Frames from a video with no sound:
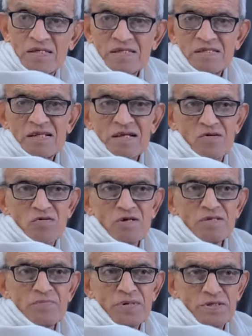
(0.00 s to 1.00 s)
It is the
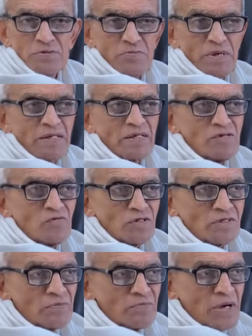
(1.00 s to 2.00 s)
wrong perspective
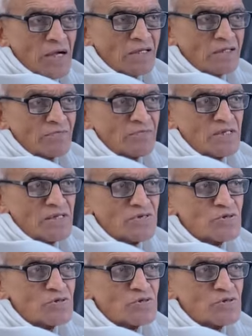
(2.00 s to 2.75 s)
on the part of the